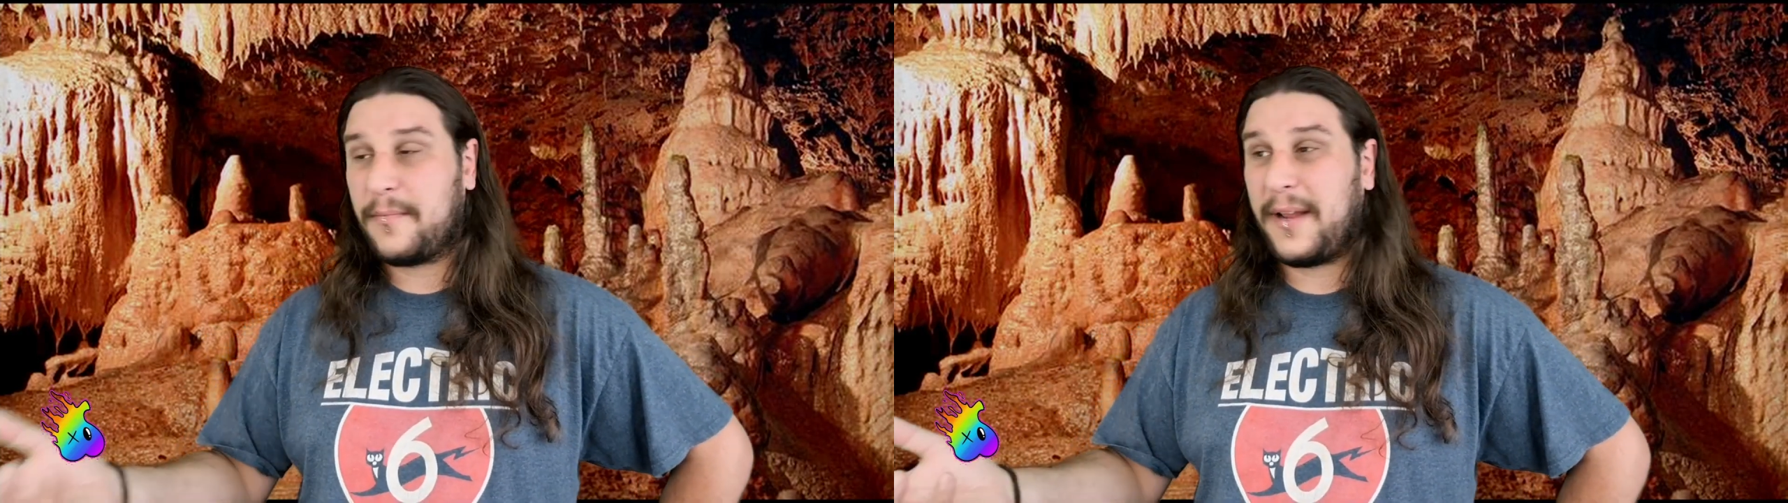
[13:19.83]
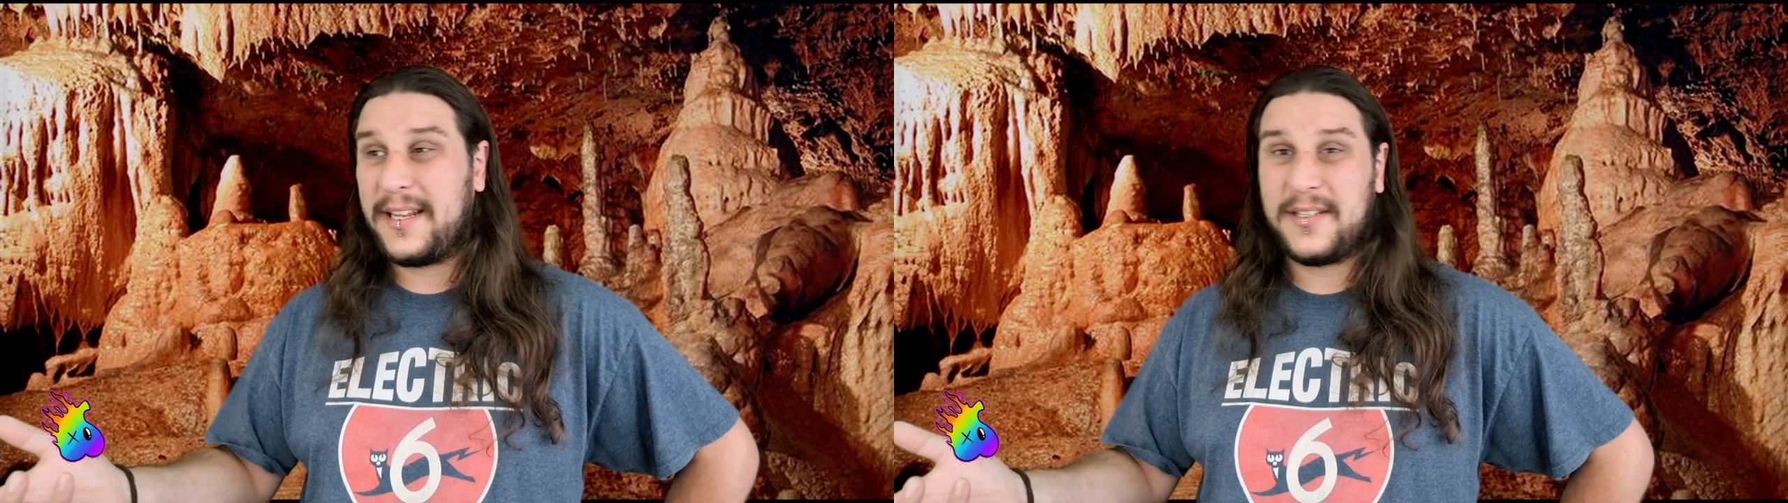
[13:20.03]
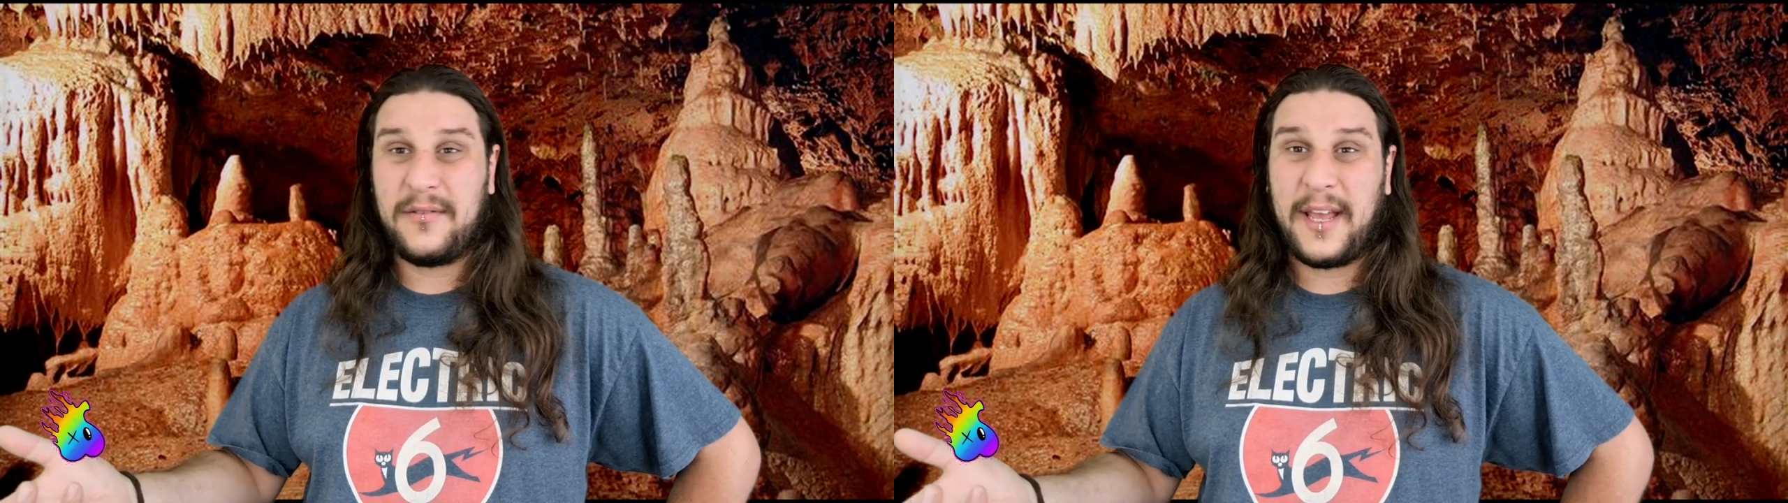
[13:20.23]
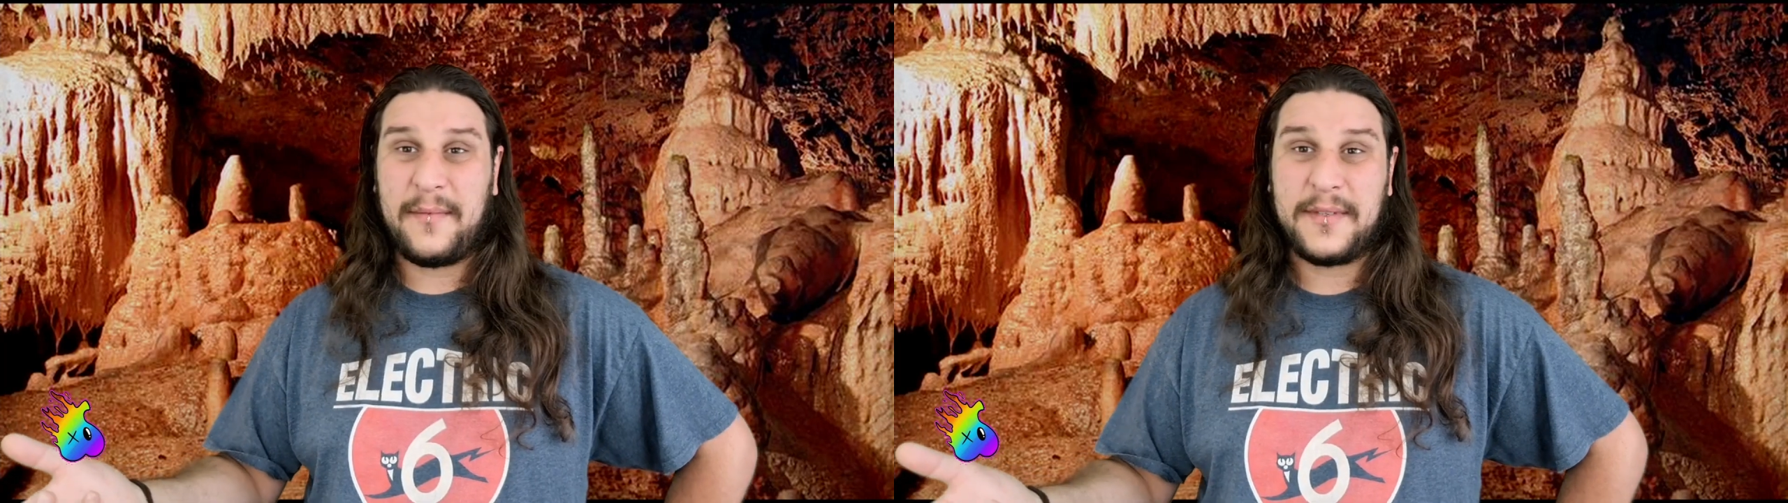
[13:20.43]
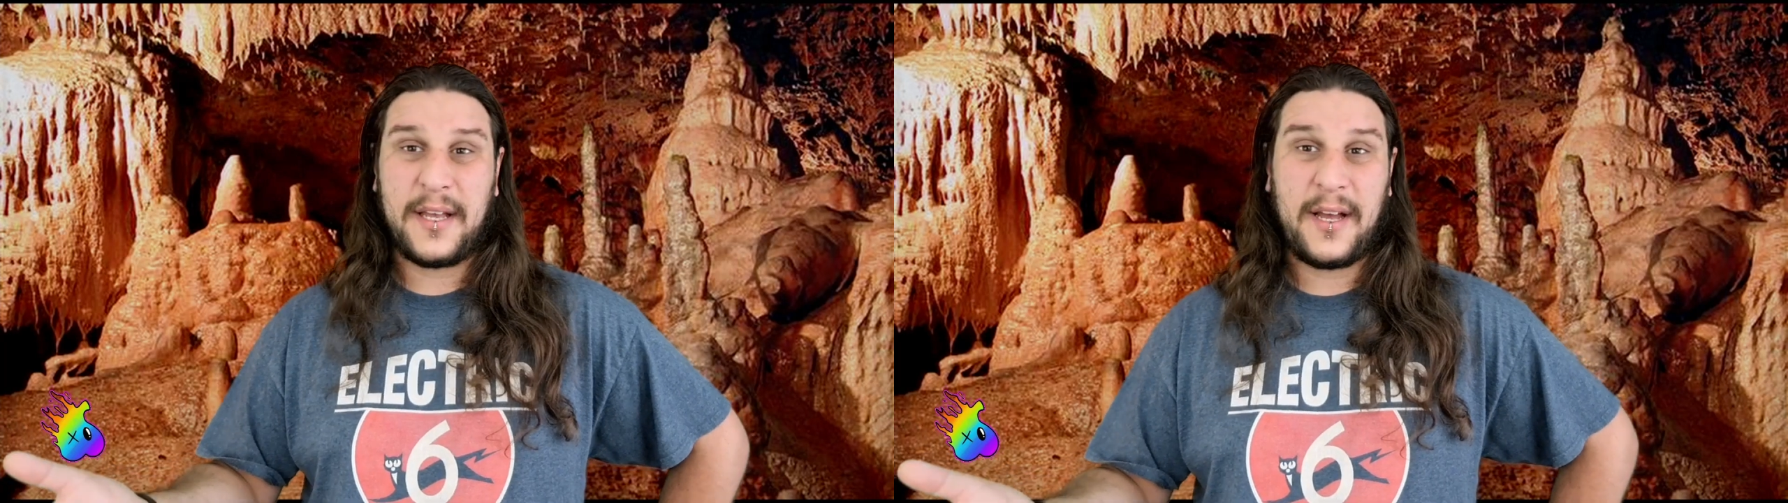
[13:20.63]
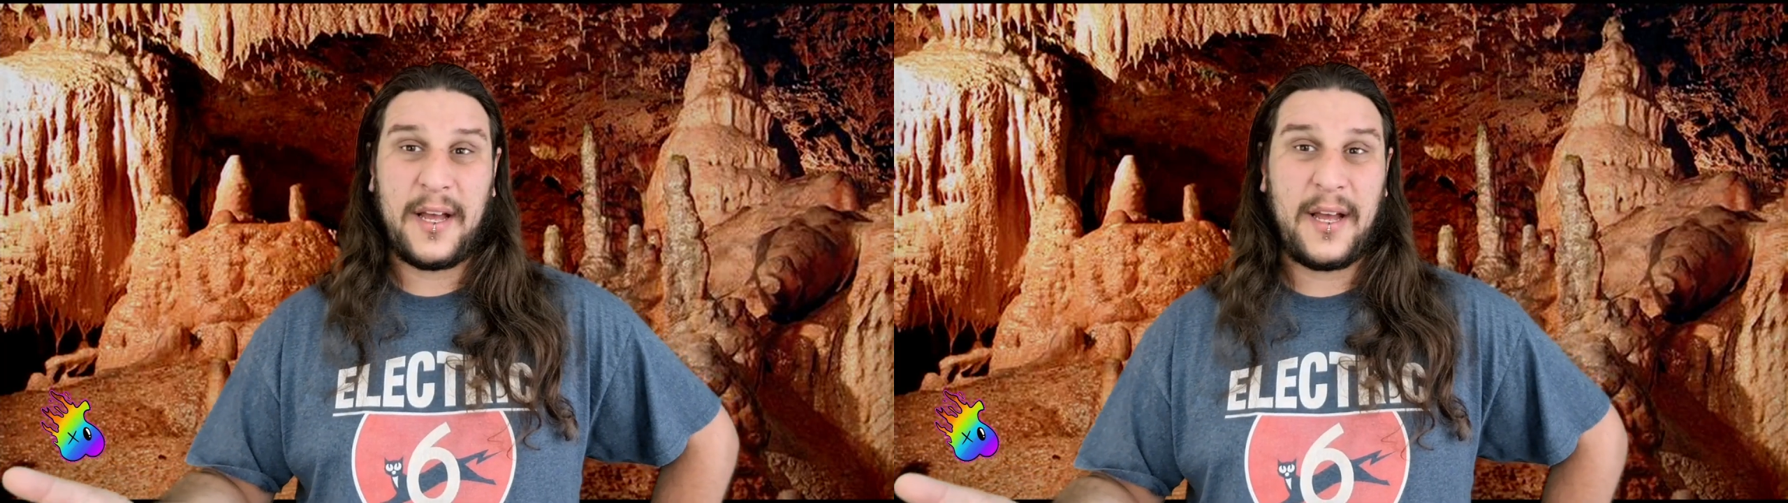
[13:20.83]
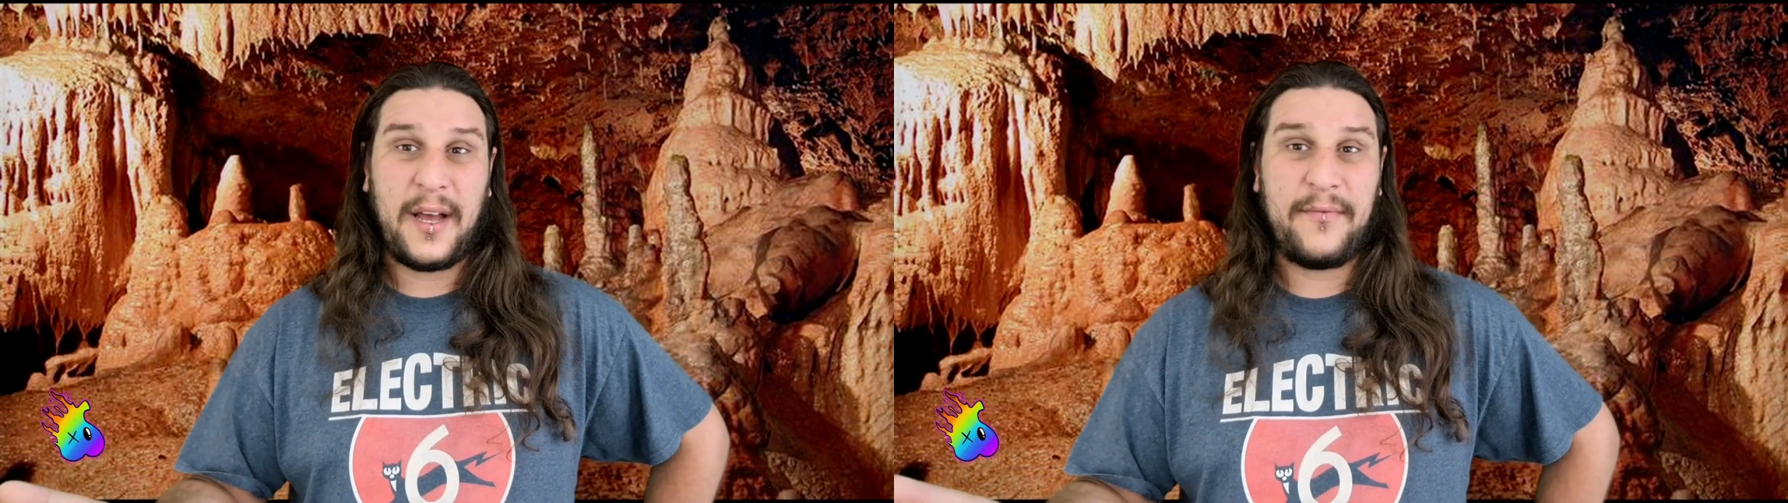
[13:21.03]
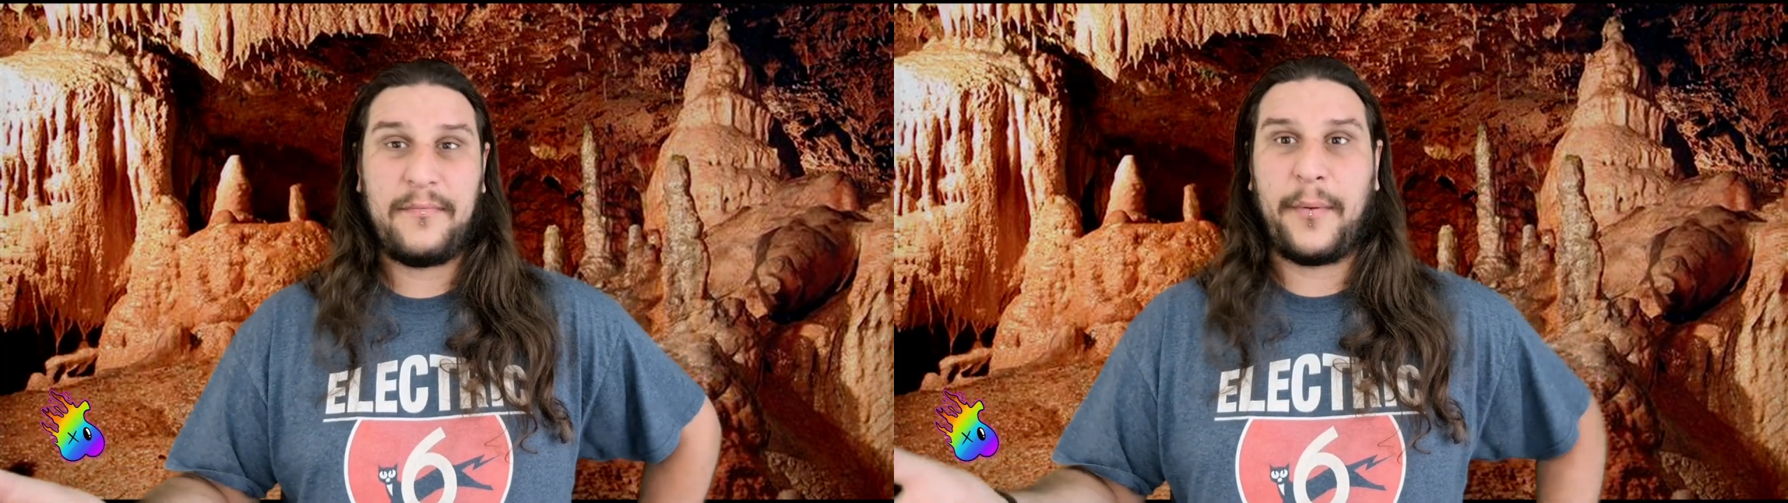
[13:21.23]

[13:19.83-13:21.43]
play these new games that I've